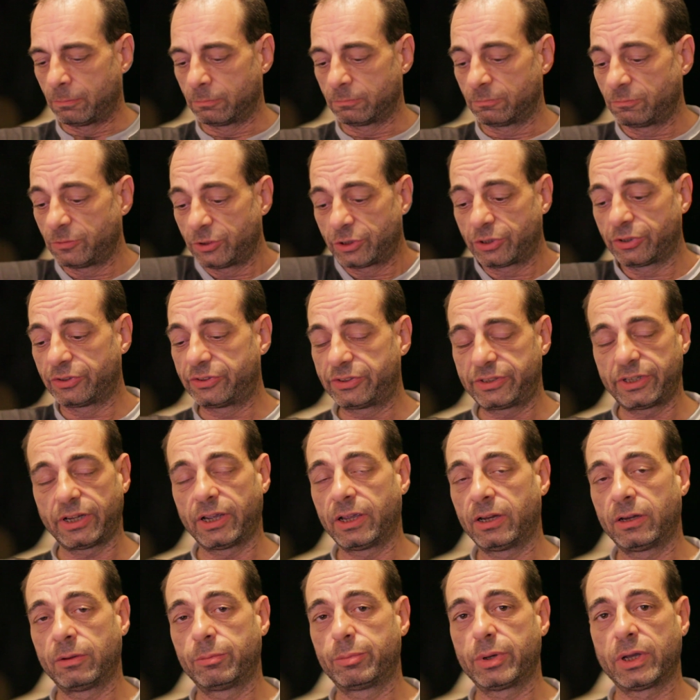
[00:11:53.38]
You could sit
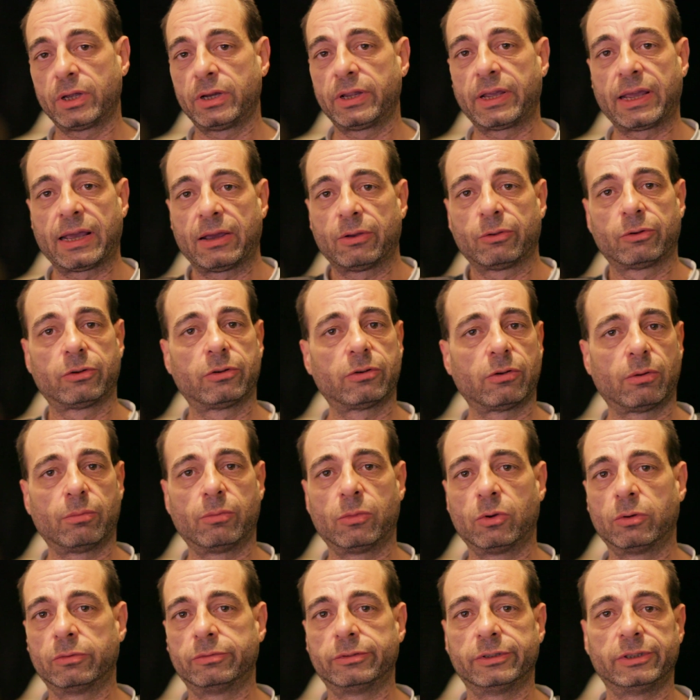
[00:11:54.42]
in a burning house on
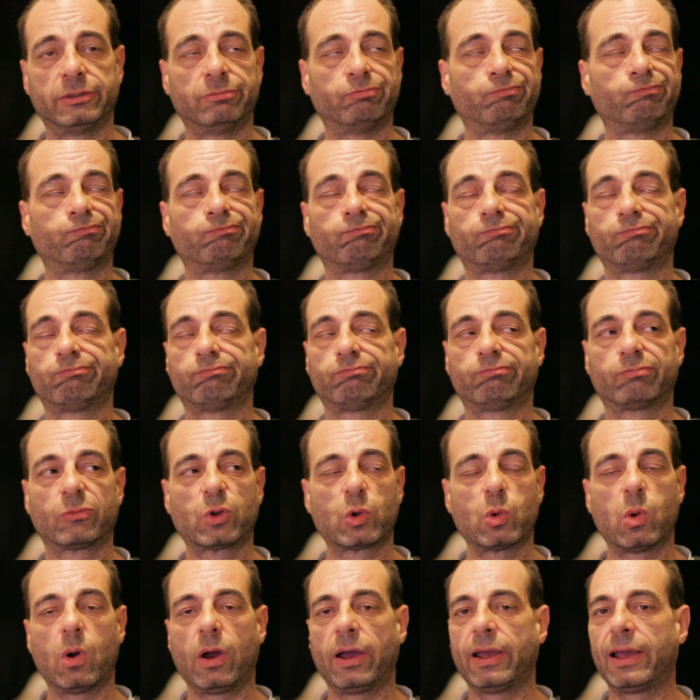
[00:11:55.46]
morphine
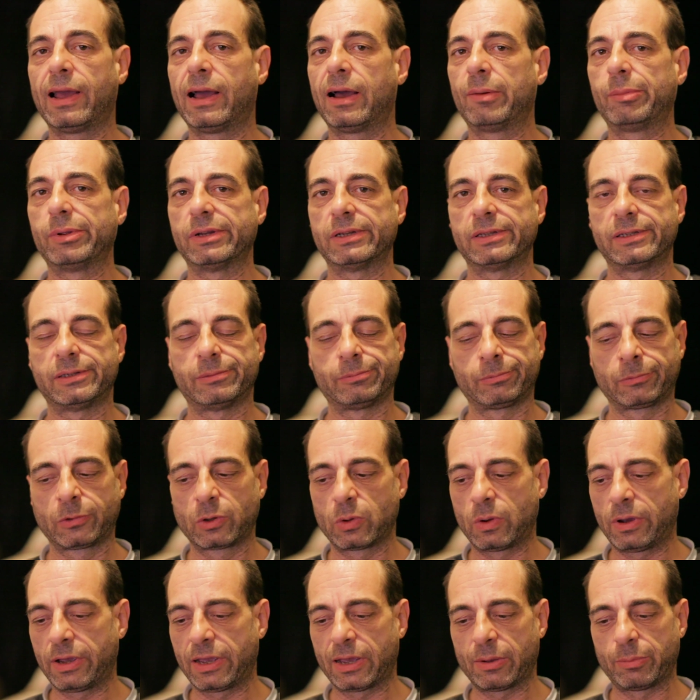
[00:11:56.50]
quite happily.
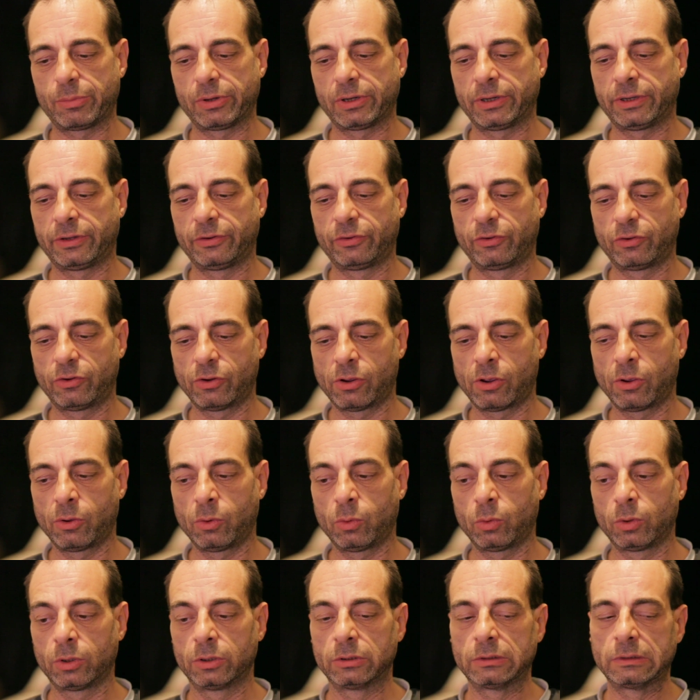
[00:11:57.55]
So
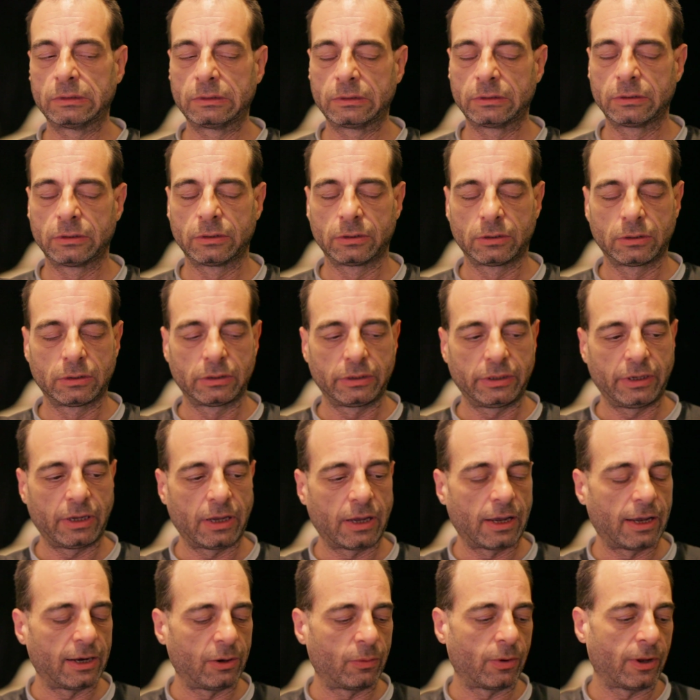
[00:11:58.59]
yeah,
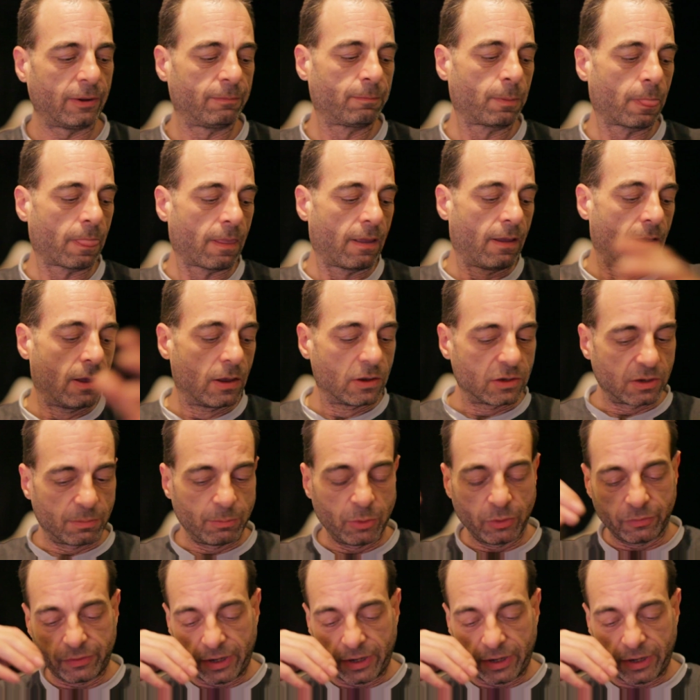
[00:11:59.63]
anyway, I moved